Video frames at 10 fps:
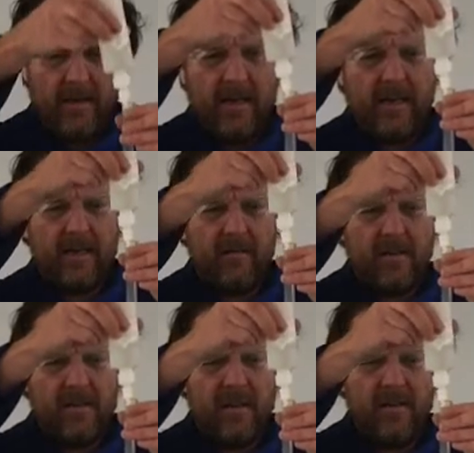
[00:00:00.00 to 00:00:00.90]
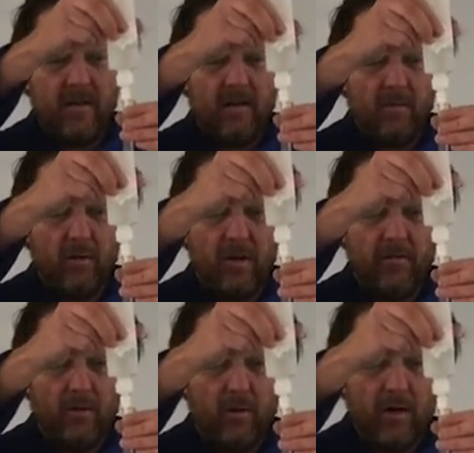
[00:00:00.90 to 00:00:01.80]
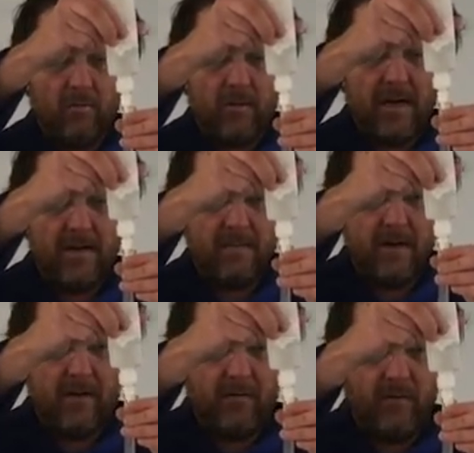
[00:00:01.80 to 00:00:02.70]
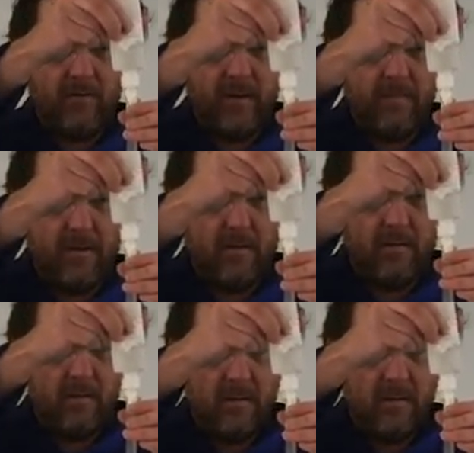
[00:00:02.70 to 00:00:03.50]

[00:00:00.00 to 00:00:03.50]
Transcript: accuracy, I'm looking for around about 15 mil.